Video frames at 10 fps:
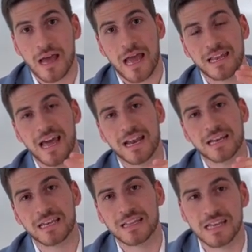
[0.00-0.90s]
And then
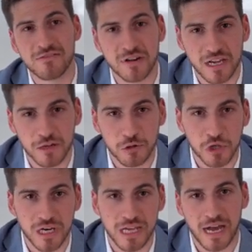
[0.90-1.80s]
in the evening,
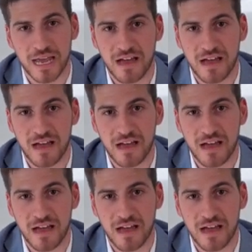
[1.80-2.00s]
usually I